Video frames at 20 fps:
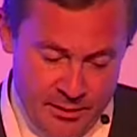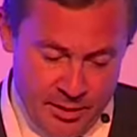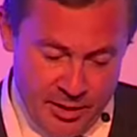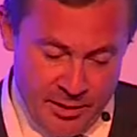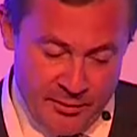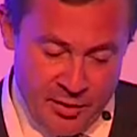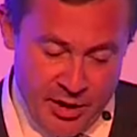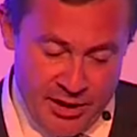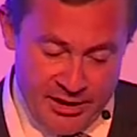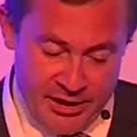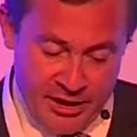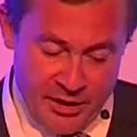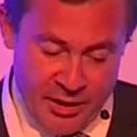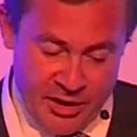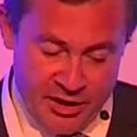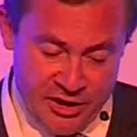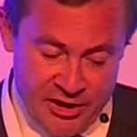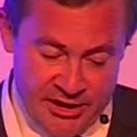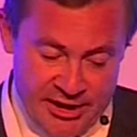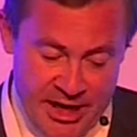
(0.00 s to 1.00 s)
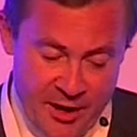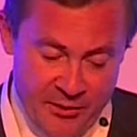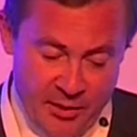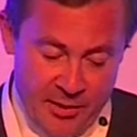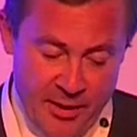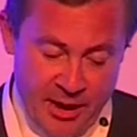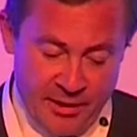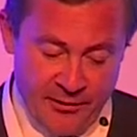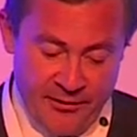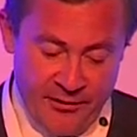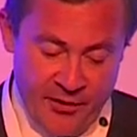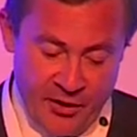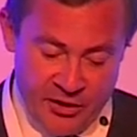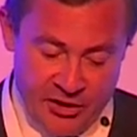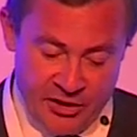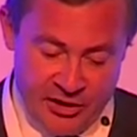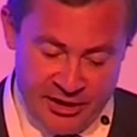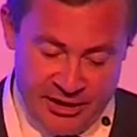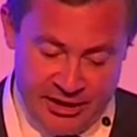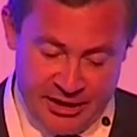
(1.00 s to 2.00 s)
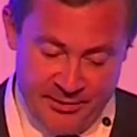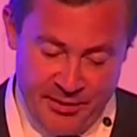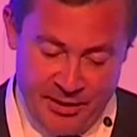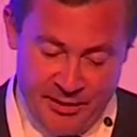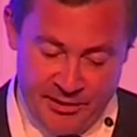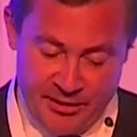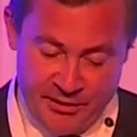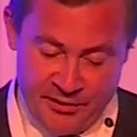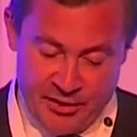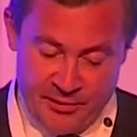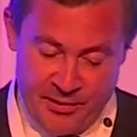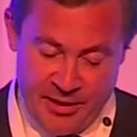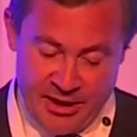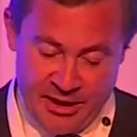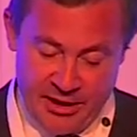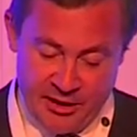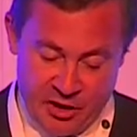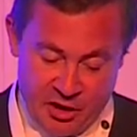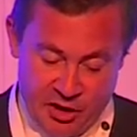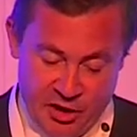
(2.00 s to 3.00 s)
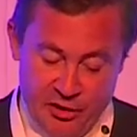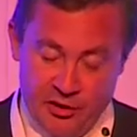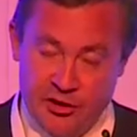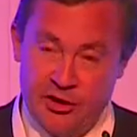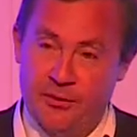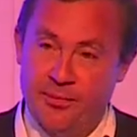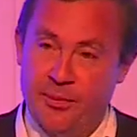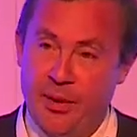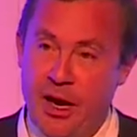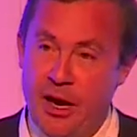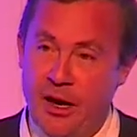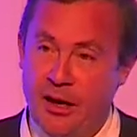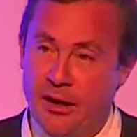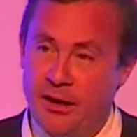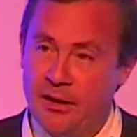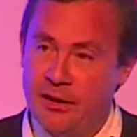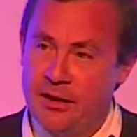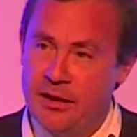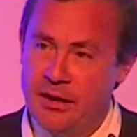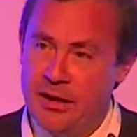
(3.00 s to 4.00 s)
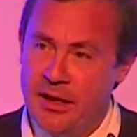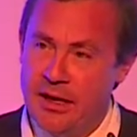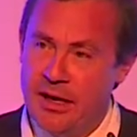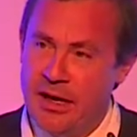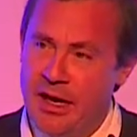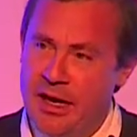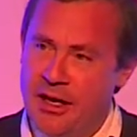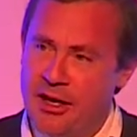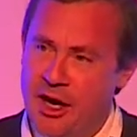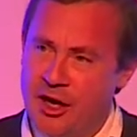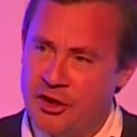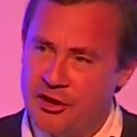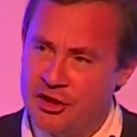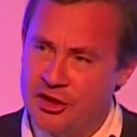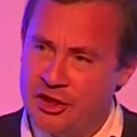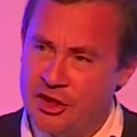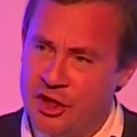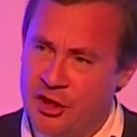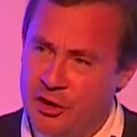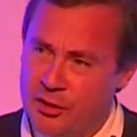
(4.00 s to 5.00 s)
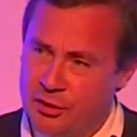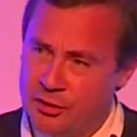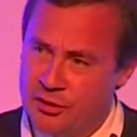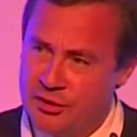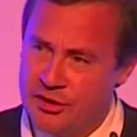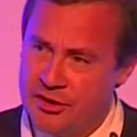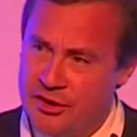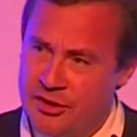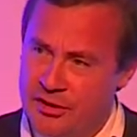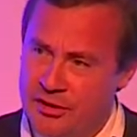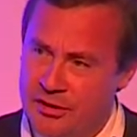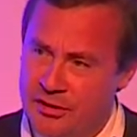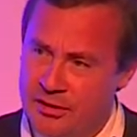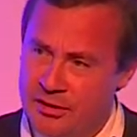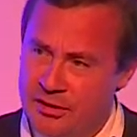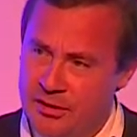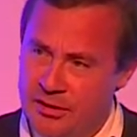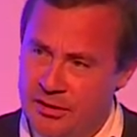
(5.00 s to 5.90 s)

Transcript: But the pressing question is how we might foster this spirit of speaking truth to power in our schools